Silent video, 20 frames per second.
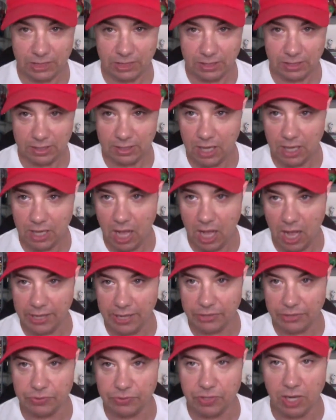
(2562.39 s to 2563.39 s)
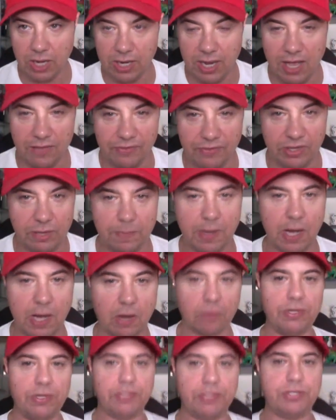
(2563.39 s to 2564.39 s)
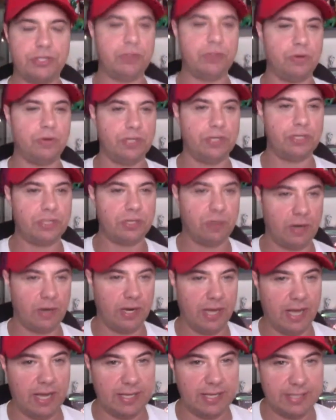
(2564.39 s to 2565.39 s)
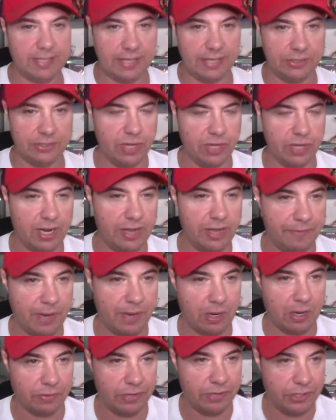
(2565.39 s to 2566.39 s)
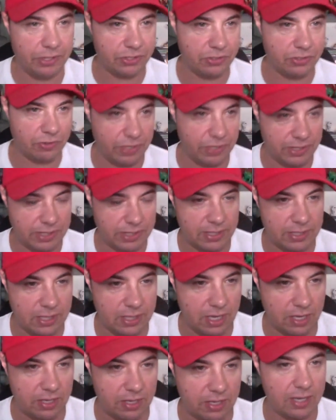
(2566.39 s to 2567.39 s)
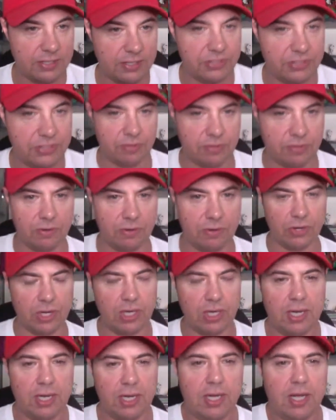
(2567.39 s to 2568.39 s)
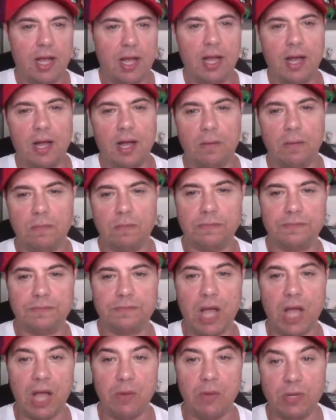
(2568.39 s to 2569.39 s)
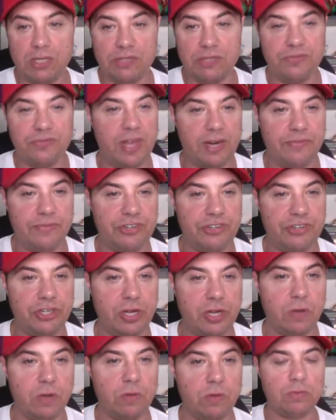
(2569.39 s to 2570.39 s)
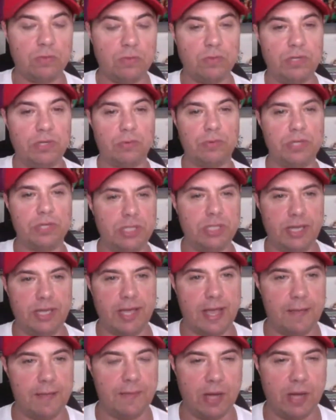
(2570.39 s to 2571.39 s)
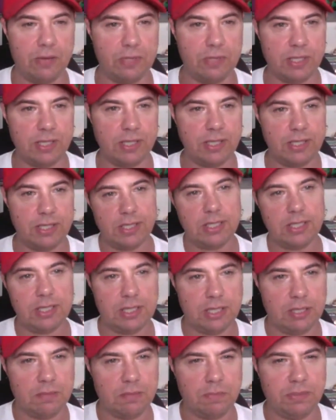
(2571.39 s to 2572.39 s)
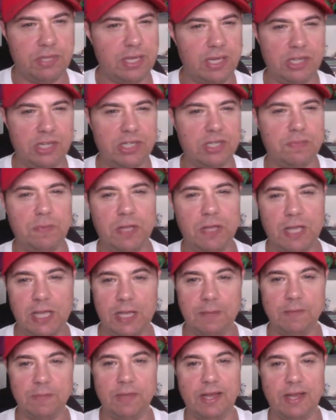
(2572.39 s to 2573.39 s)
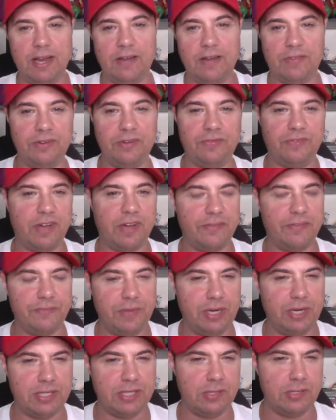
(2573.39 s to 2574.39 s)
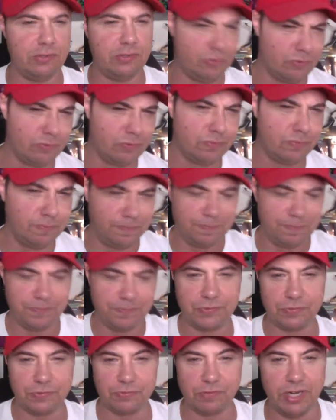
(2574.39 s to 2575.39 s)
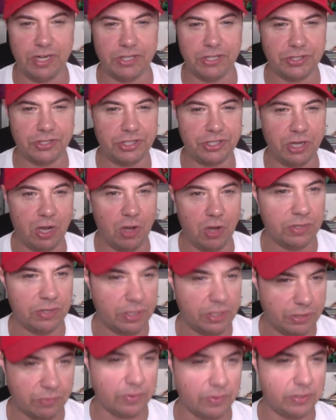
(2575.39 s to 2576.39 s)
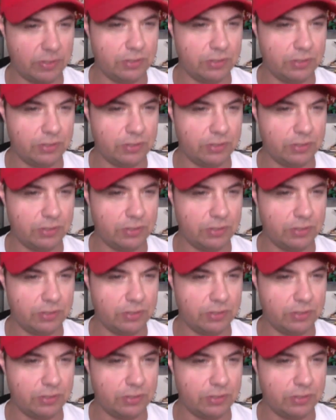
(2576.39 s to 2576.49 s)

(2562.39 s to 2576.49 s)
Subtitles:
I do not have any Power Ranger toys. Sorry, guys. I do not have Power Ranger toys. None. Zero. I was a fan of the show when it originally came out, but then it just became like every 5 minutes a new Ranger show, another one.